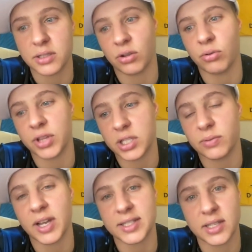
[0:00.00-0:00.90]
So that's
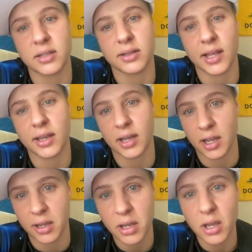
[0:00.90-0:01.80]
why I said like
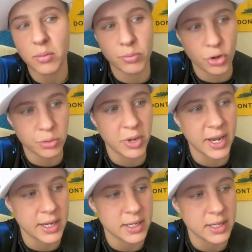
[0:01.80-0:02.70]
I burn
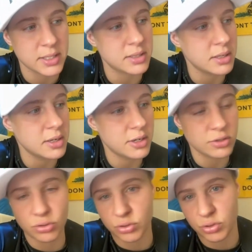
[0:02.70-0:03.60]
my ass
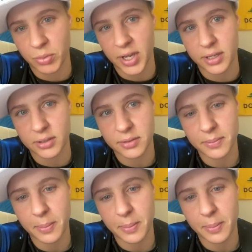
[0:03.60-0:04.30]
to make it.